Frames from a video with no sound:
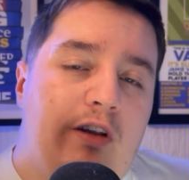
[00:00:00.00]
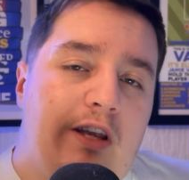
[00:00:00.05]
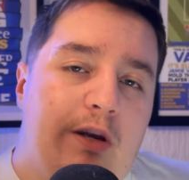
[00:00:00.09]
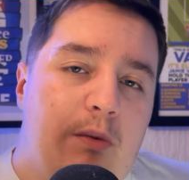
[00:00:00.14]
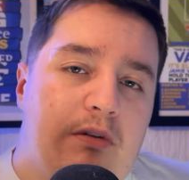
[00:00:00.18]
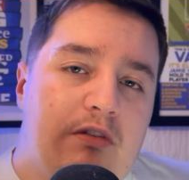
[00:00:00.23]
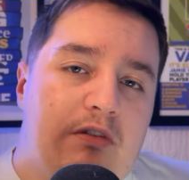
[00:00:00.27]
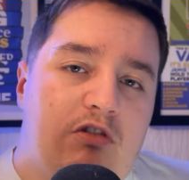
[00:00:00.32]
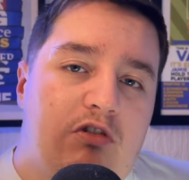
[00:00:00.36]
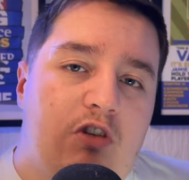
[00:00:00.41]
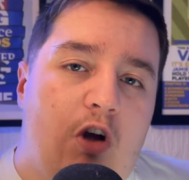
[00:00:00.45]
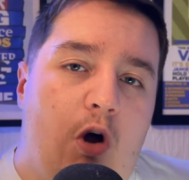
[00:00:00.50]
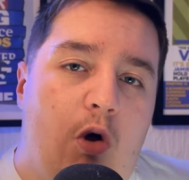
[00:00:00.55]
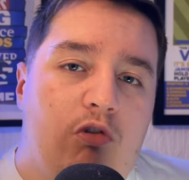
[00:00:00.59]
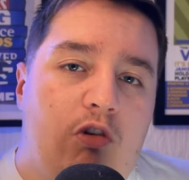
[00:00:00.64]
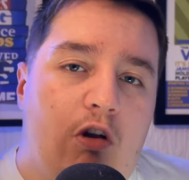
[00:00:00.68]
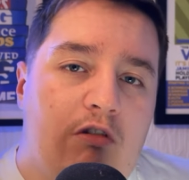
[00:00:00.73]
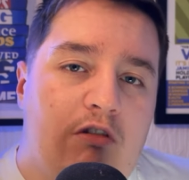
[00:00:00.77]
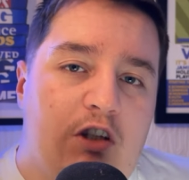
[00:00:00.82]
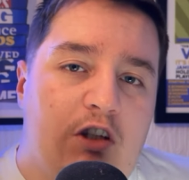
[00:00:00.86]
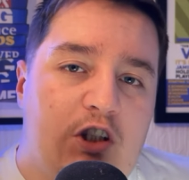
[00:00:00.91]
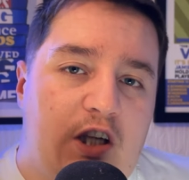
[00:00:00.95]
He was sold
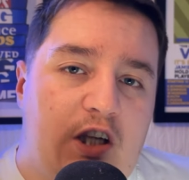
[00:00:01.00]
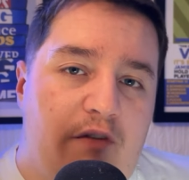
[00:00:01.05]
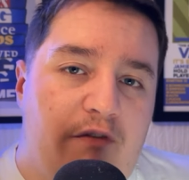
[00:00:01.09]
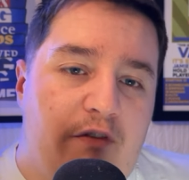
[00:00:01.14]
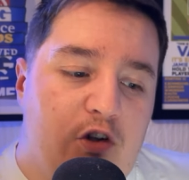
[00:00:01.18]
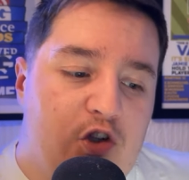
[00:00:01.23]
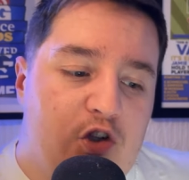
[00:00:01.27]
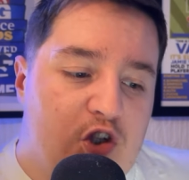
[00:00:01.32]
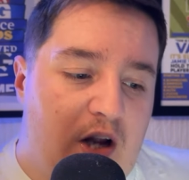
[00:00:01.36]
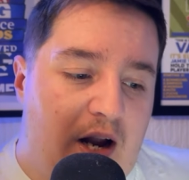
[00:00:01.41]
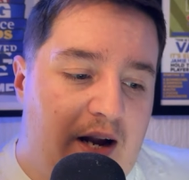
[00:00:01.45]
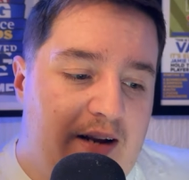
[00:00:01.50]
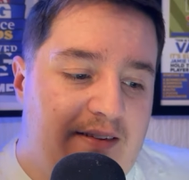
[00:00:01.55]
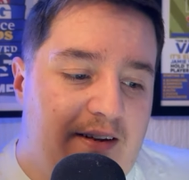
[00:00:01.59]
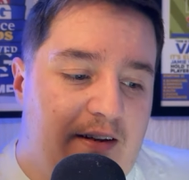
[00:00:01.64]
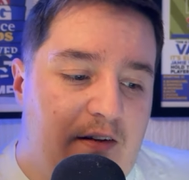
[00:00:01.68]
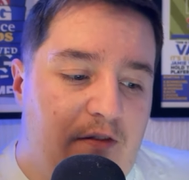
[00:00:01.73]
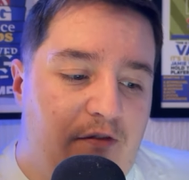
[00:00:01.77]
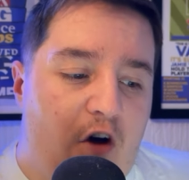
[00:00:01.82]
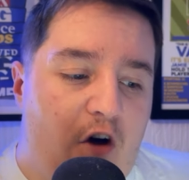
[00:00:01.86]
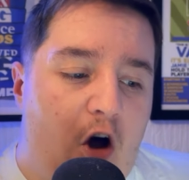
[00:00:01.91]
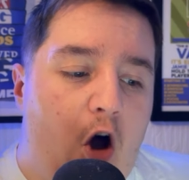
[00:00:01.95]
on to Sheffield
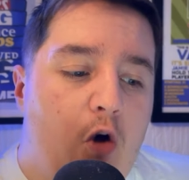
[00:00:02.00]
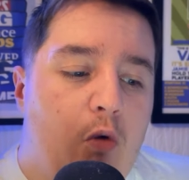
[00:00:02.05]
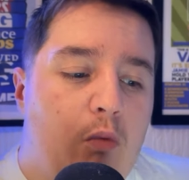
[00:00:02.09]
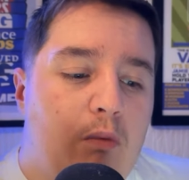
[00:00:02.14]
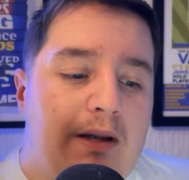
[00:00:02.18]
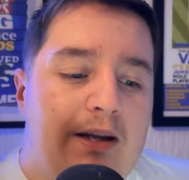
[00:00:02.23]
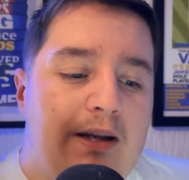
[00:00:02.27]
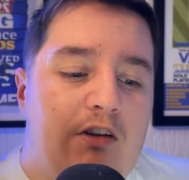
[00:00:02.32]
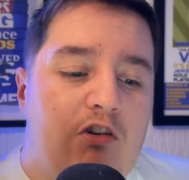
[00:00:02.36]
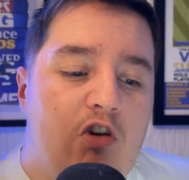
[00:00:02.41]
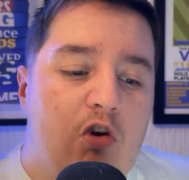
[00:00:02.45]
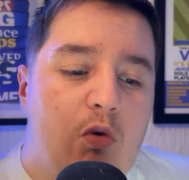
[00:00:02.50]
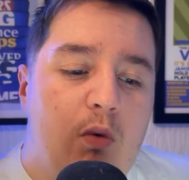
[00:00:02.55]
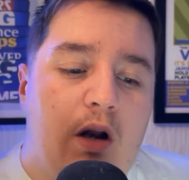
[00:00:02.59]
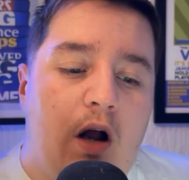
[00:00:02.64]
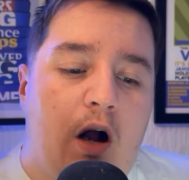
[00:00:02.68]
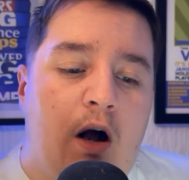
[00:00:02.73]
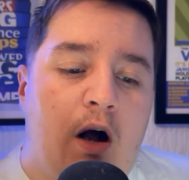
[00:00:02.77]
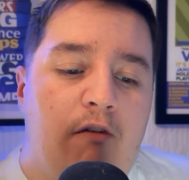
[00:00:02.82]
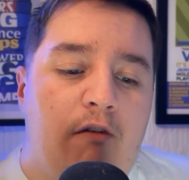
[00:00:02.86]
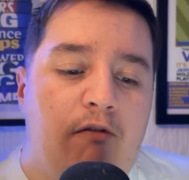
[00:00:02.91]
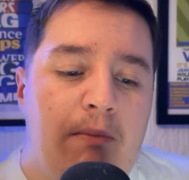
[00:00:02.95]
United for only
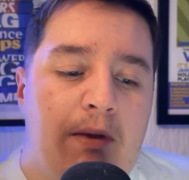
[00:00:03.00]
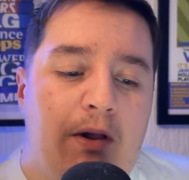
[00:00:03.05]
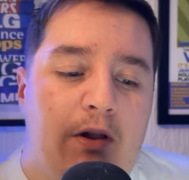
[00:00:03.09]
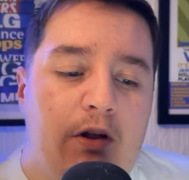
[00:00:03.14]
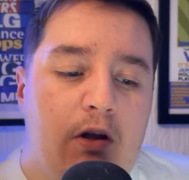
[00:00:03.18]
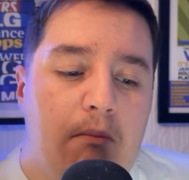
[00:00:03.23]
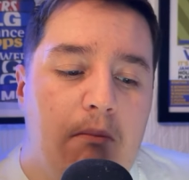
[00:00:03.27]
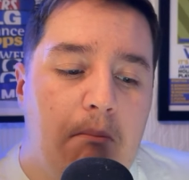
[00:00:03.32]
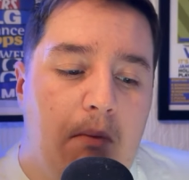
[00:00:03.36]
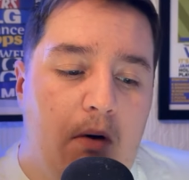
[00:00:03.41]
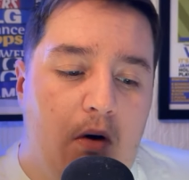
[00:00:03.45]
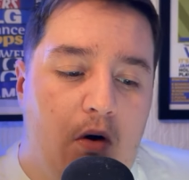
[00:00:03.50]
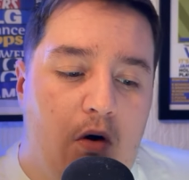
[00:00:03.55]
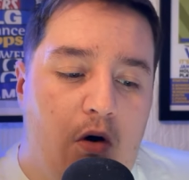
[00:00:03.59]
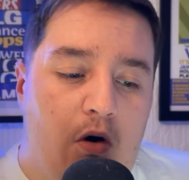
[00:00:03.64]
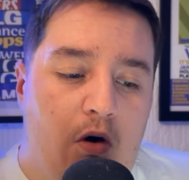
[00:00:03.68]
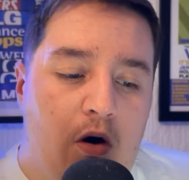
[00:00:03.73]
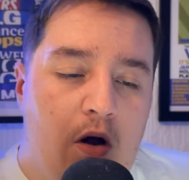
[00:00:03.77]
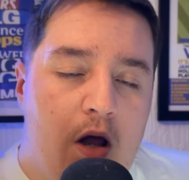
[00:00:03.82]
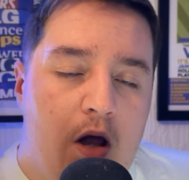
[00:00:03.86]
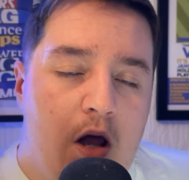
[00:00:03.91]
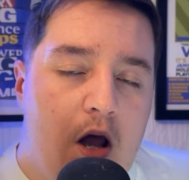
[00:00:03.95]
£2.5 million
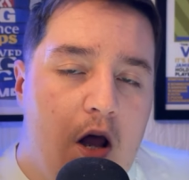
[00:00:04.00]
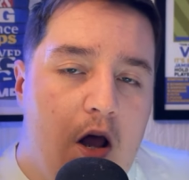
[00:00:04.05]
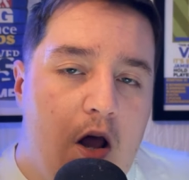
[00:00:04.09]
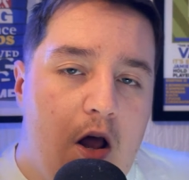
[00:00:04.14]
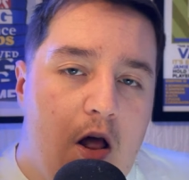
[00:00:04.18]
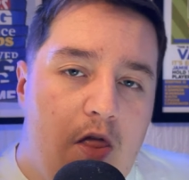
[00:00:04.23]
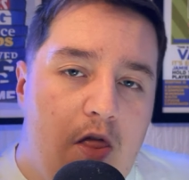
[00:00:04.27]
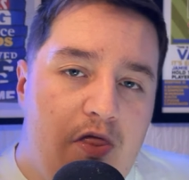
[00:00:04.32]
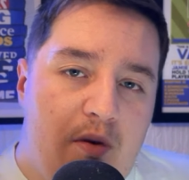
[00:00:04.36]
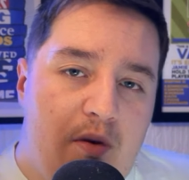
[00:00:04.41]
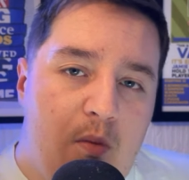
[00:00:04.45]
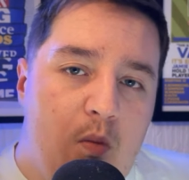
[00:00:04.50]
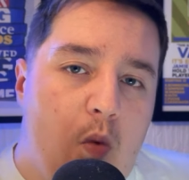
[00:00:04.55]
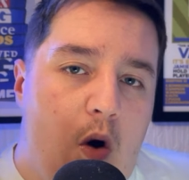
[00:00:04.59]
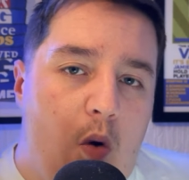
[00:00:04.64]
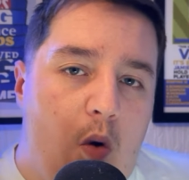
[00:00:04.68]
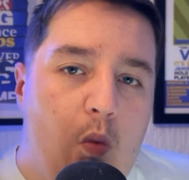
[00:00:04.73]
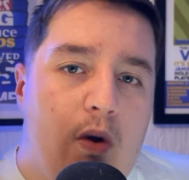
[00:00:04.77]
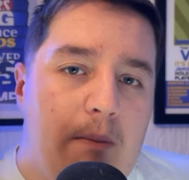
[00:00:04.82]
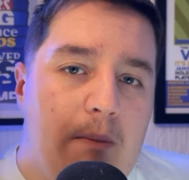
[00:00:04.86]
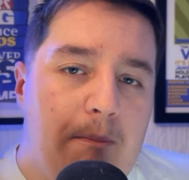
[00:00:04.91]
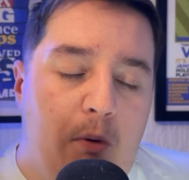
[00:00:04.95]
more than
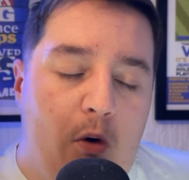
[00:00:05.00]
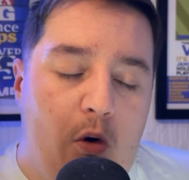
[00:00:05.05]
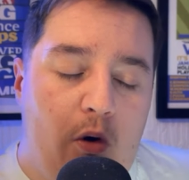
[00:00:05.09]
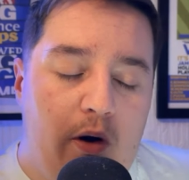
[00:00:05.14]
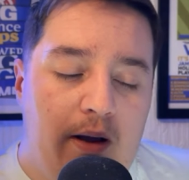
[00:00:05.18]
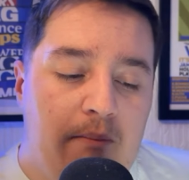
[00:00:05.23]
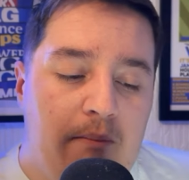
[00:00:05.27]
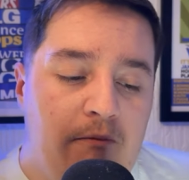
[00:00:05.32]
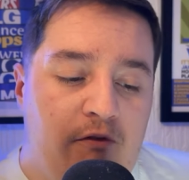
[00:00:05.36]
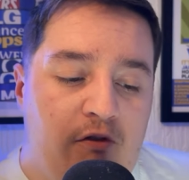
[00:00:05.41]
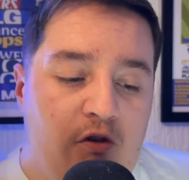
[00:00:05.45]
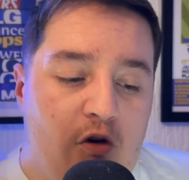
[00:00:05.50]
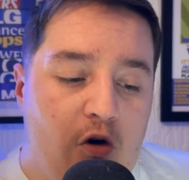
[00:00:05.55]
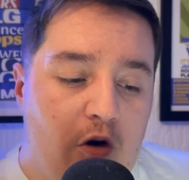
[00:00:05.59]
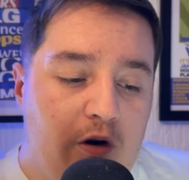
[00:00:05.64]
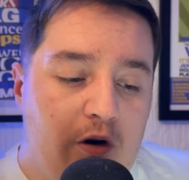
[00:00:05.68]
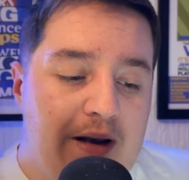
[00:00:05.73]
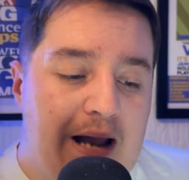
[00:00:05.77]
what we bought him for.